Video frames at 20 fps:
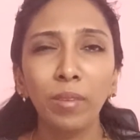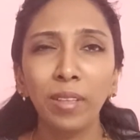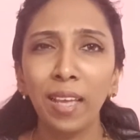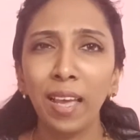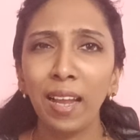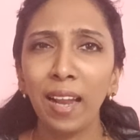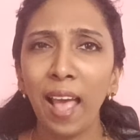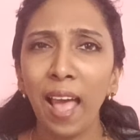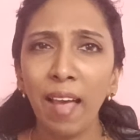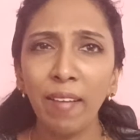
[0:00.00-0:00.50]

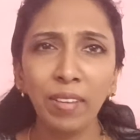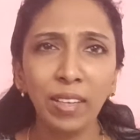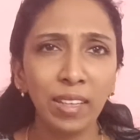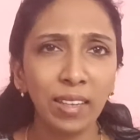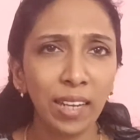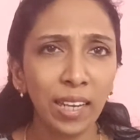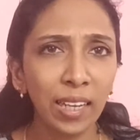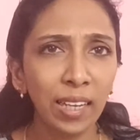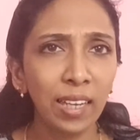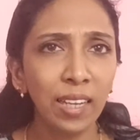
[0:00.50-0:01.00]
they are having
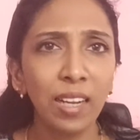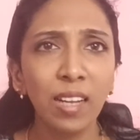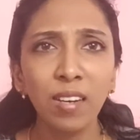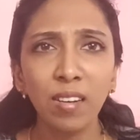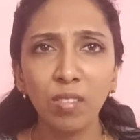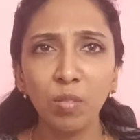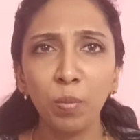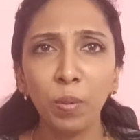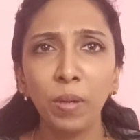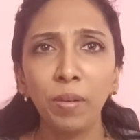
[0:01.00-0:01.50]
recurrent
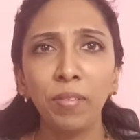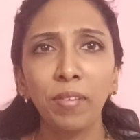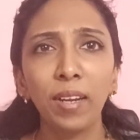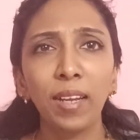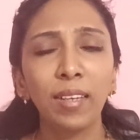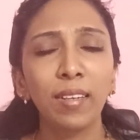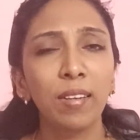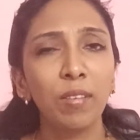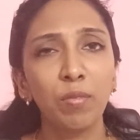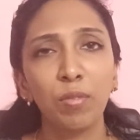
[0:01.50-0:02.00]
respiratory
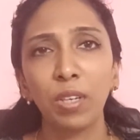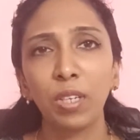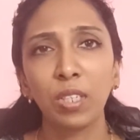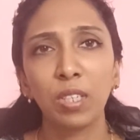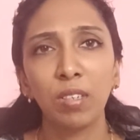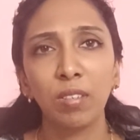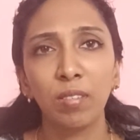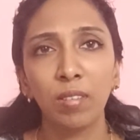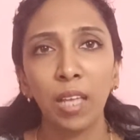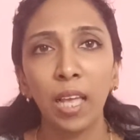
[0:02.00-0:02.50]
tract
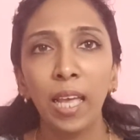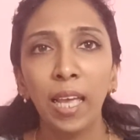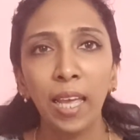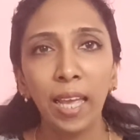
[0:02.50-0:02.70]
infections.